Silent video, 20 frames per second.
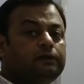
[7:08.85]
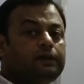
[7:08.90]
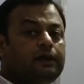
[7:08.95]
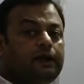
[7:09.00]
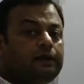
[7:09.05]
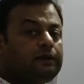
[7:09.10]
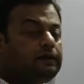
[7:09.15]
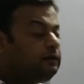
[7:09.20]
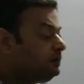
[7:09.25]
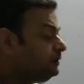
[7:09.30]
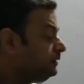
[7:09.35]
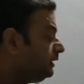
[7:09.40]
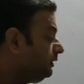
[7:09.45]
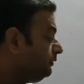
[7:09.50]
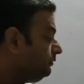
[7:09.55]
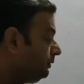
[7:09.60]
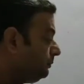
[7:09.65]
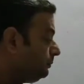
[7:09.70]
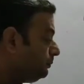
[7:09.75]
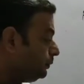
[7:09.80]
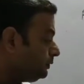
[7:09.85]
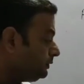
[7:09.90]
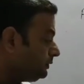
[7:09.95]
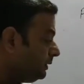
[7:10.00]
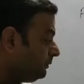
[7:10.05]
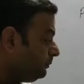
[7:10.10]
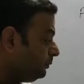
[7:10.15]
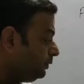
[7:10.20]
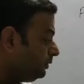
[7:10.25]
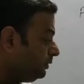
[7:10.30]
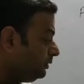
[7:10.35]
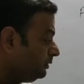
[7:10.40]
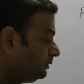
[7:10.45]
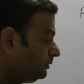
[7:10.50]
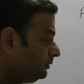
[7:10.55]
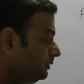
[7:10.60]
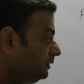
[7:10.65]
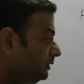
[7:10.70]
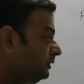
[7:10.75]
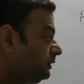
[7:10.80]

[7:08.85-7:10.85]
then if we push the book,